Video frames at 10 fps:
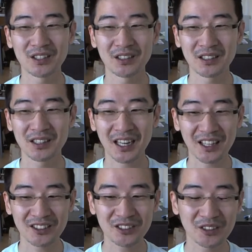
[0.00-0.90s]
your
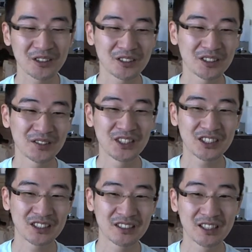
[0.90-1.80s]
console
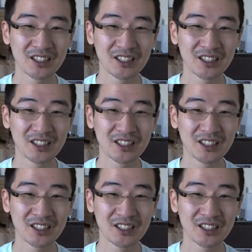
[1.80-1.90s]
division